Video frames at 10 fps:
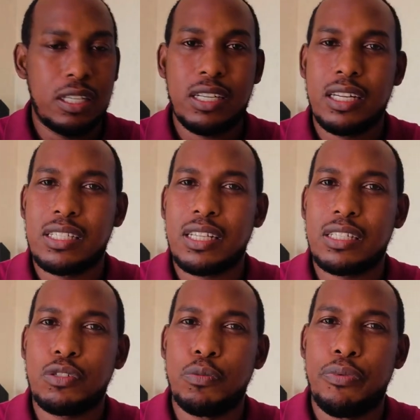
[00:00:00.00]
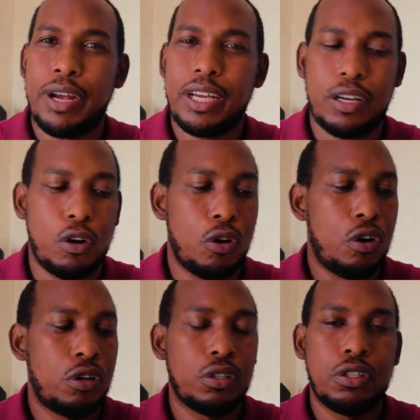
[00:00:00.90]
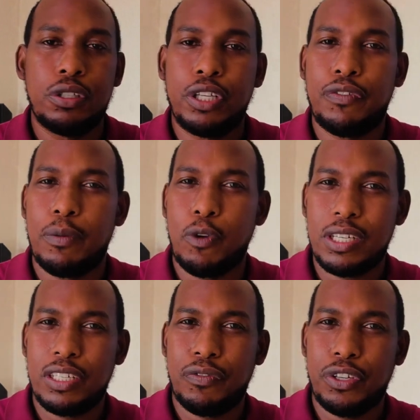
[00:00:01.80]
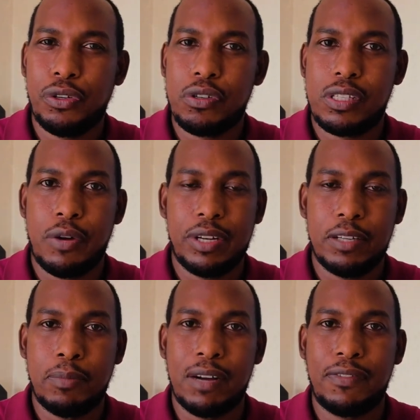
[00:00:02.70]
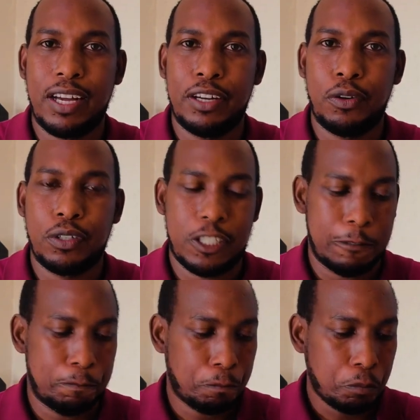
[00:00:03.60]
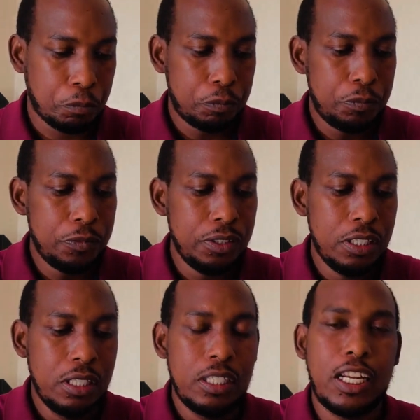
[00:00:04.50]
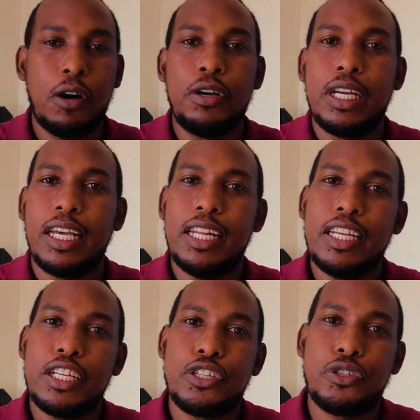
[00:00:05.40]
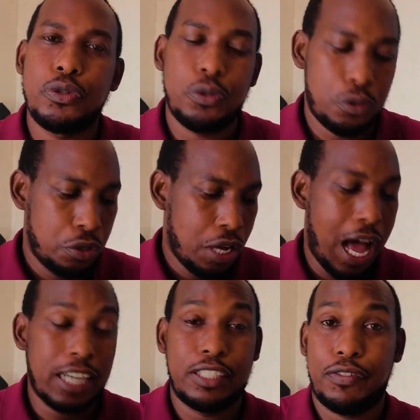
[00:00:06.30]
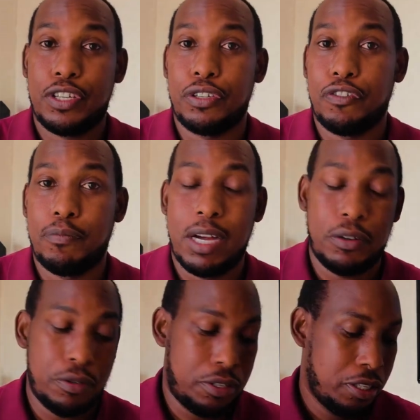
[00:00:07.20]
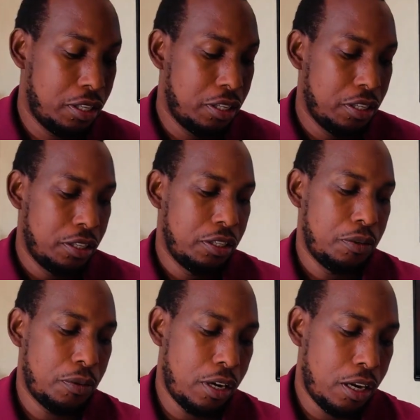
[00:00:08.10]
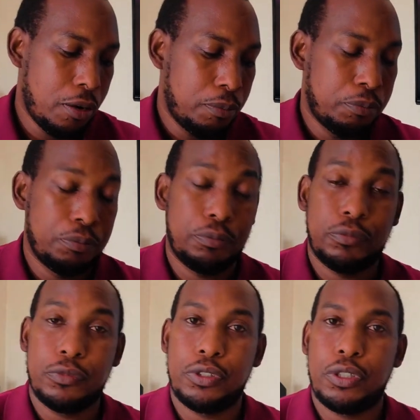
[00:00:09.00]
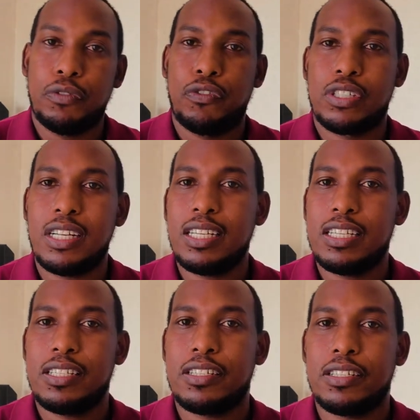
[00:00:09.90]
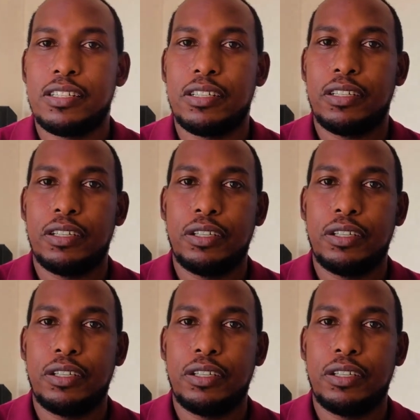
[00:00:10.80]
the internet starts to break, or if I'm watching videos, they really buffer a lot. Now, getting into activation of bundles. For starters,